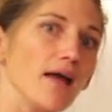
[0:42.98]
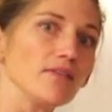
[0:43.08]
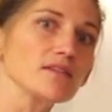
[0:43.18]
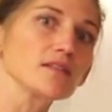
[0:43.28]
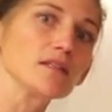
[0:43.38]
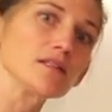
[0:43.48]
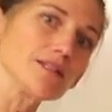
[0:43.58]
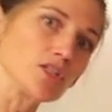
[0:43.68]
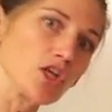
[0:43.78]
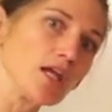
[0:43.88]
And this leads
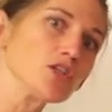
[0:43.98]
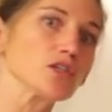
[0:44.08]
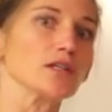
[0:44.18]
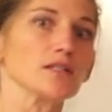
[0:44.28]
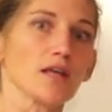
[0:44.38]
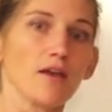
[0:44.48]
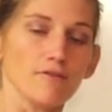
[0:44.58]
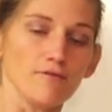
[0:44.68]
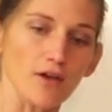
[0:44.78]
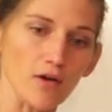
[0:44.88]
to changes
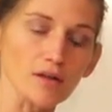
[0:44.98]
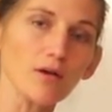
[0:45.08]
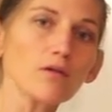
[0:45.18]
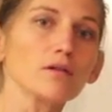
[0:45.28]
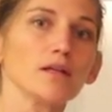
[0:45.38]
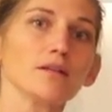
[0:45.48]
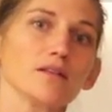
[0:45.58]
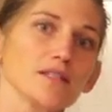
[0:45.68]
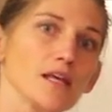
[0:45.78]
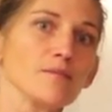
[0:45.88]
very locally in the
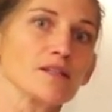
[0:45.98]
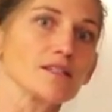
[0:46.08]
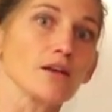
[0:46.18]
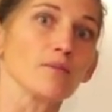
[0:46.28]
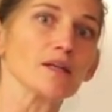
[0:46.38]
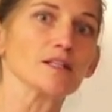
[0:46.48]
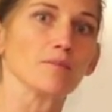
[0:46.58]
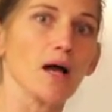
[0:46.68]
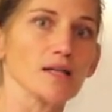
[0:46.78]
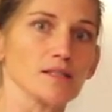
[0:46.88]
sediments that are being
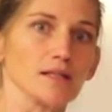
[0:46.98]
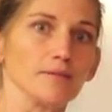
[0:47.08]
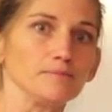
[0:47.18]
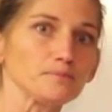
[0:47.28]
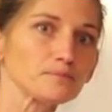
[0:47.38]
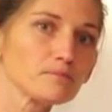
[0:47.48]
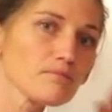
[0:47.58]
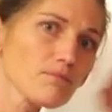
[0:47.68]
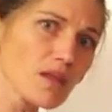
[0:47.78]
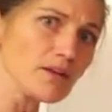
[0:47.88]
deposited.
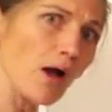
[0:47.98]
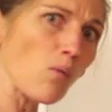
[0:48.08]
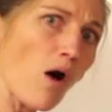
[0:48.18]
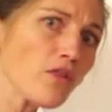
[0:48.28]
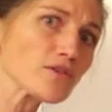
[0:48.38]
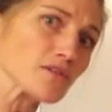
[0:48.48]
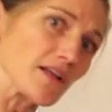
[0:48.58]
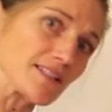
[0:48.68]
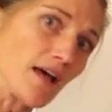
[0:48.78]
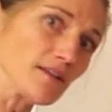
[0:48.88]
Now, Walther's
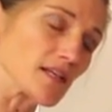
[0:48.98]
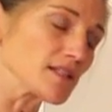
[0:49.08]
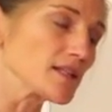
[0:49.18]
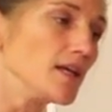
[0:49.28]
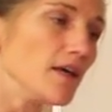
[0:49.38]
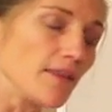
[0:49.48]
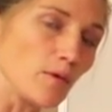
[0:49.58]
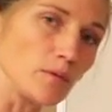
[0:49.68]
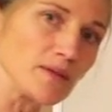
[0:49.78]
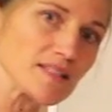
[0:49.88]
Law tells us that
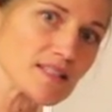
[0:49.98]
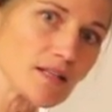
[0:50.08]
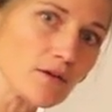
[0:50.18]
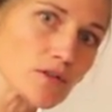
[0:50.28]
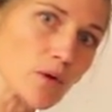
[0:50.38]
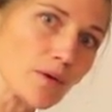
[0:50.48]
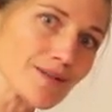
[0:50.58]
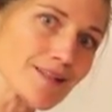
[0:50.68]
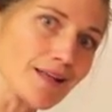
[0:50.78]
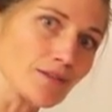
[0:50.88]
when we see those
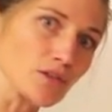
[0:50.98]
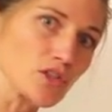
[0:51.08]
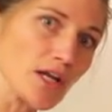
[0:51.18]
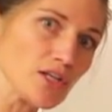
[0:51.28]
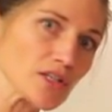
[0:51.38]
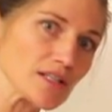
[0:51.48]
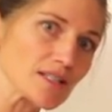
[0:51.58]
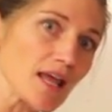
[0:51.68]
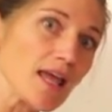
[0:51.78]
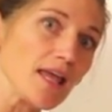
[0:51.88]
horizontal changes,